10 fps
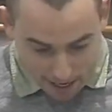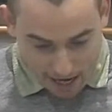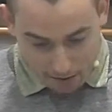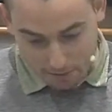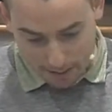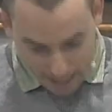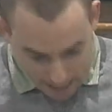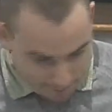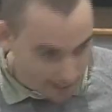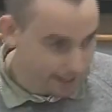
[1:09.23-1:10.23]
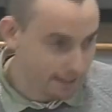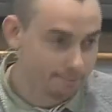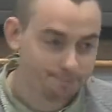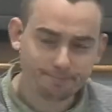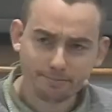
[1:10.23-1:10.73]
out the evening.
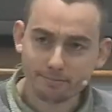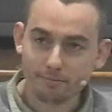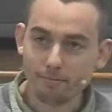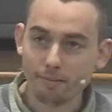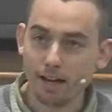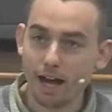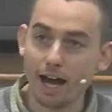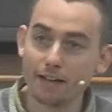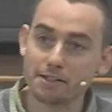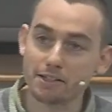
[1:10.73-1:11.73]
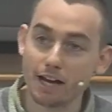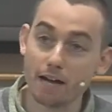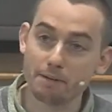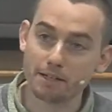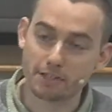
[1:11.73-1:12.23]
As
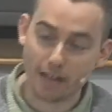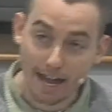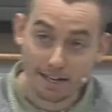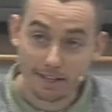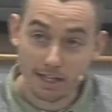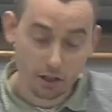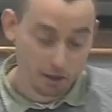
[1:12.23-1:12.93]
Simon said, this